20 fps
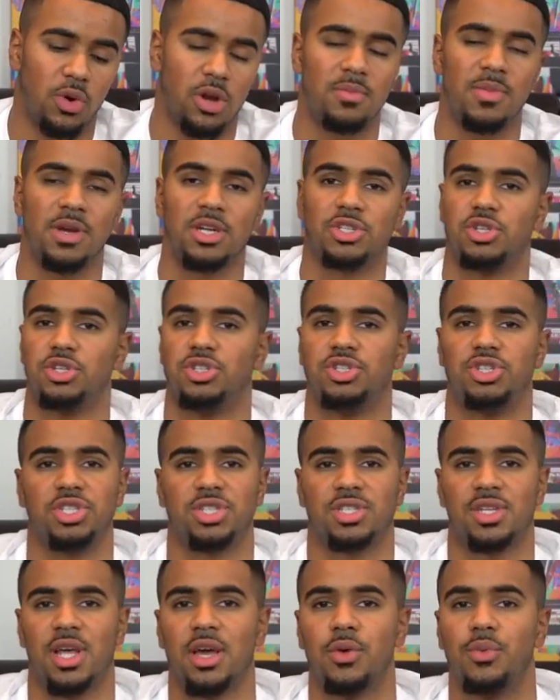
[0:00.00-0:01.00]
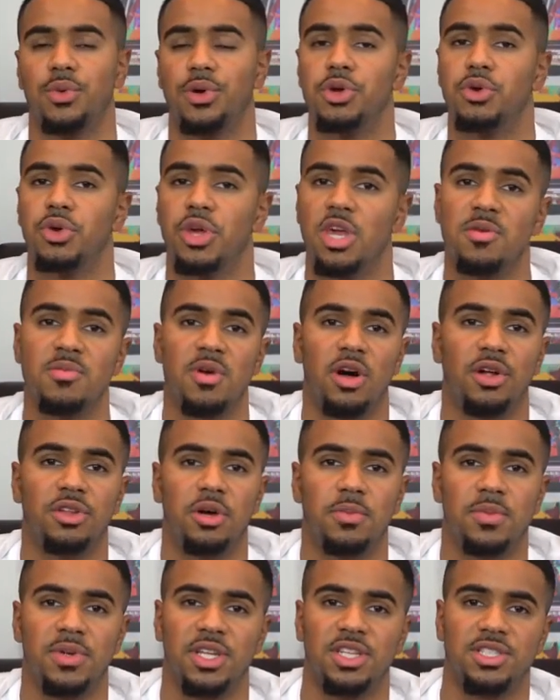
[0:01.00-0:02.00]
you want to make sure, just like when you email
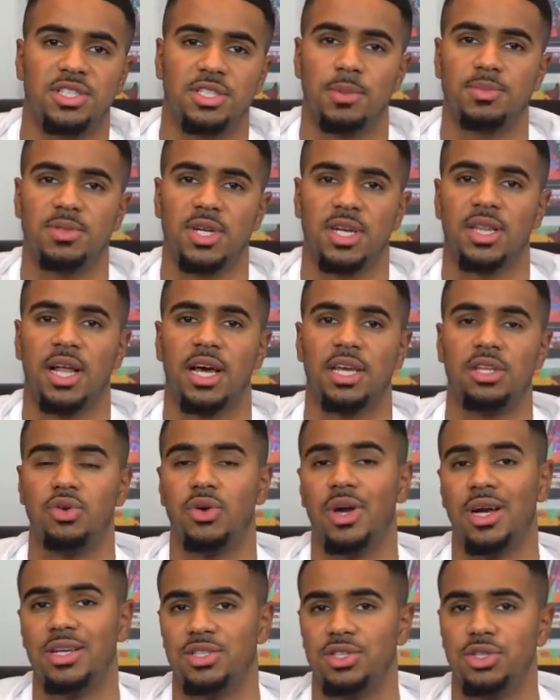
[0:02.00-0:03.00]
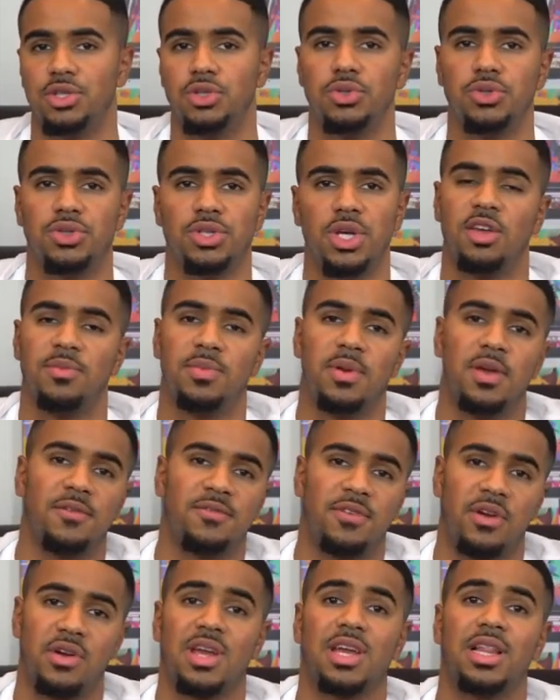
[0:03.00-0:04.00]
them and the subject line you guys use, you
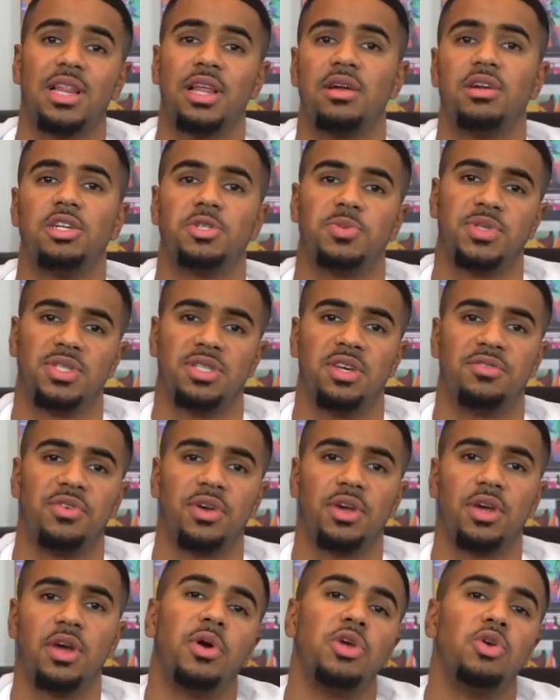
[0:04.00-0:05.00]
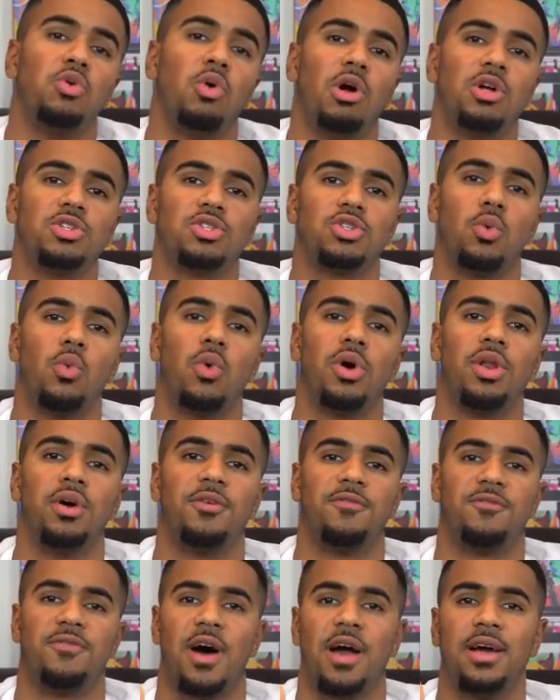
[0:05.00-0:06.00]
being very clear and specific, but you also want
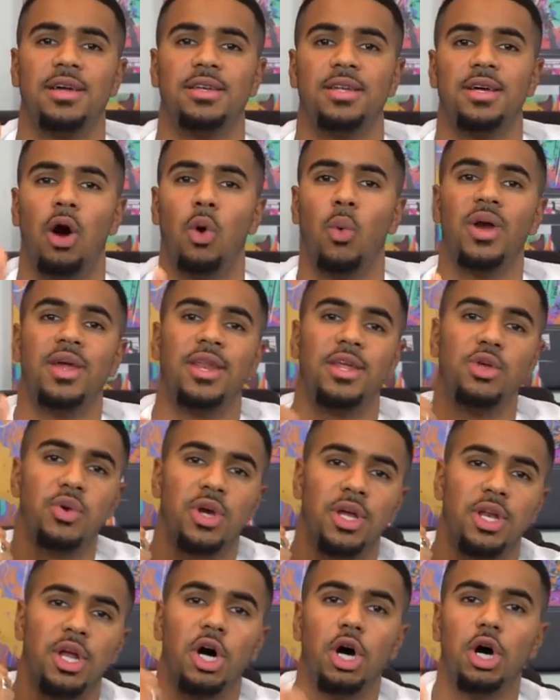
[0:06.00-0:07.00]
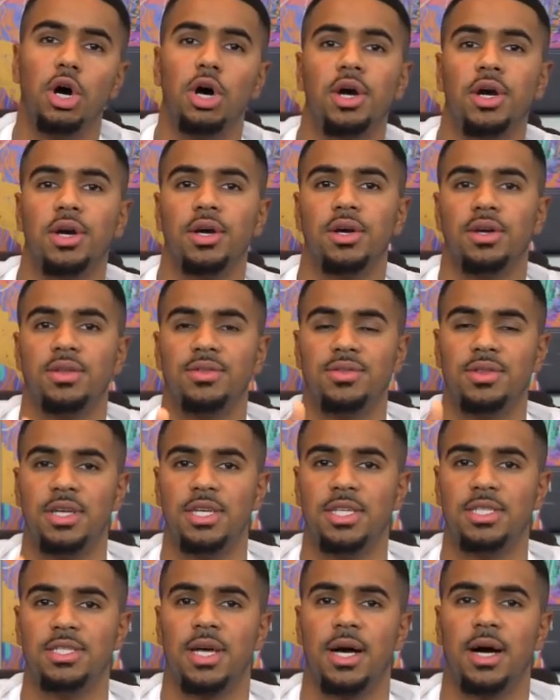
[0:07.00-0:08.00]
to find a way that you can hook
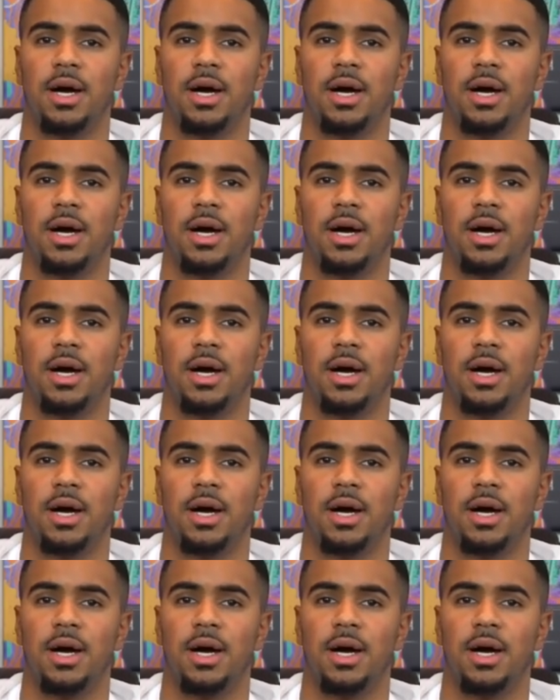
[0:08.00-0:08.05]
these